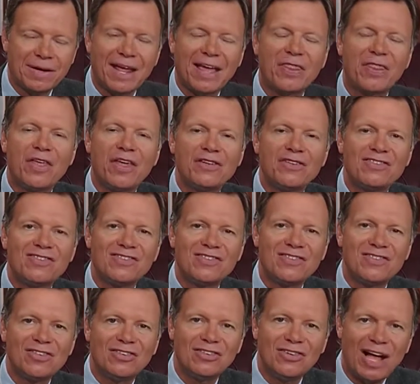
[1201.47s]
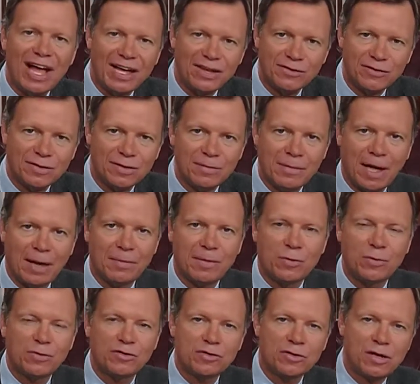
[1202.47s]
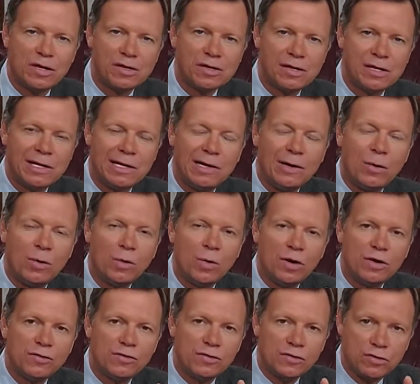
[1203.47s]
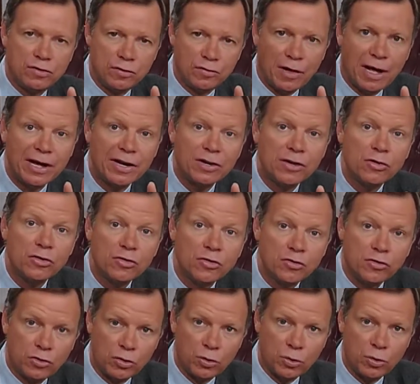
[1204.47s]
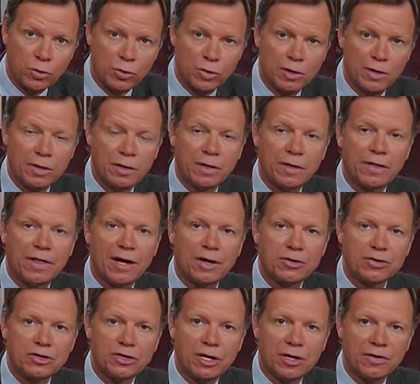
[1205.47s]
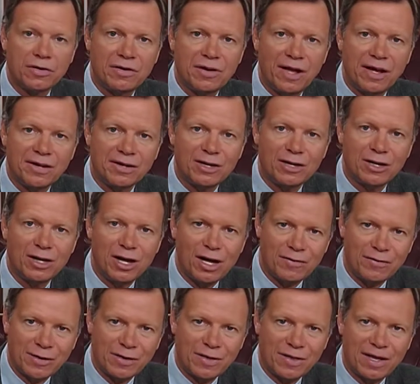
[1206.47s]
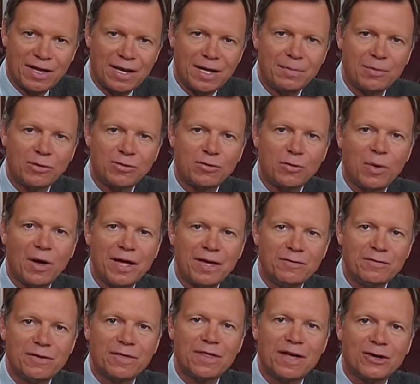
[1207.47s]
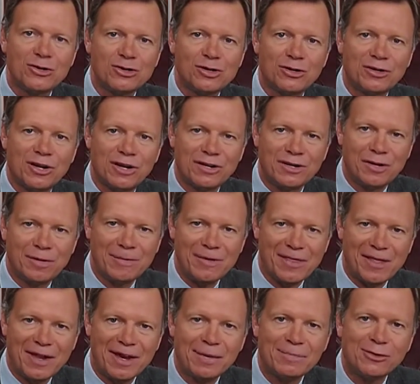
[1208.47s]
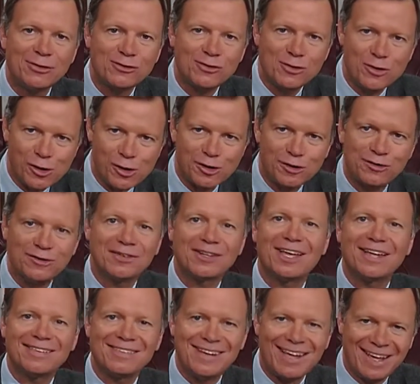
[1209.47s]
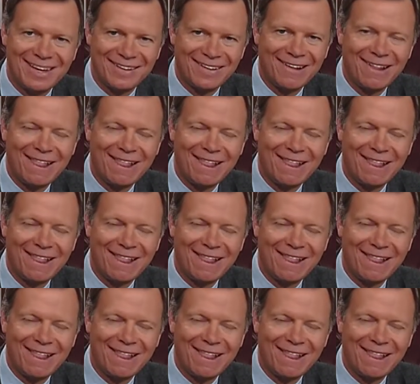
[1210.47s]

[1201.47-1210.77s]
And the last commandment was, was divided into two Thou shalt not covet thy neighbor's wife, and thou shalt not covet thy neighbor's goods, to get ten.